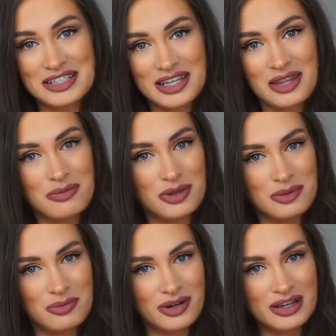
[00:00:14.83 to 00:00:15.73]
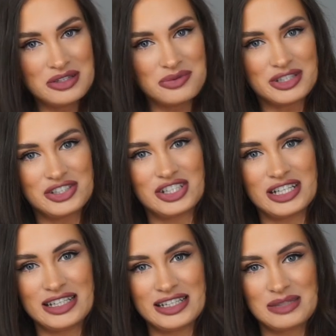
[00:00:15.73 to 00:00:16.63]
another beauty product, which
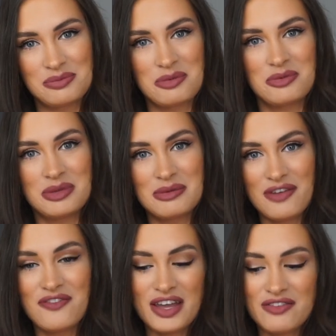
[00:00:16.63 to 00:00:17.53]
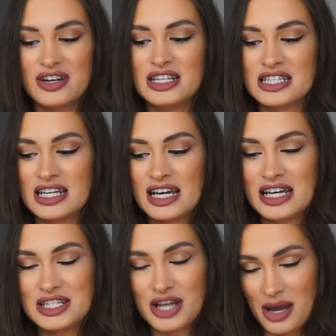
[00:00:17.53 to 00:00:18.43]
is probably my favorite
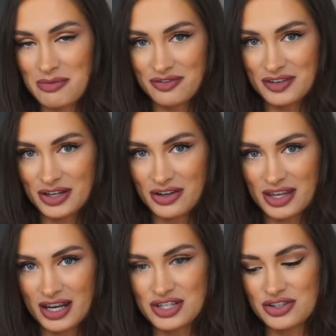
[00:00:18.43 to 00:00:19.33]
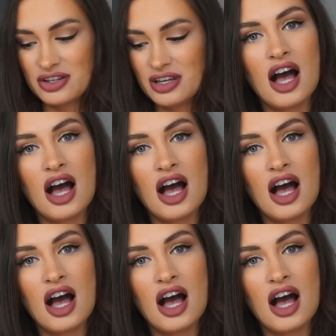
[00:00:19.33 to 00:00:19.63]
type of video that I do.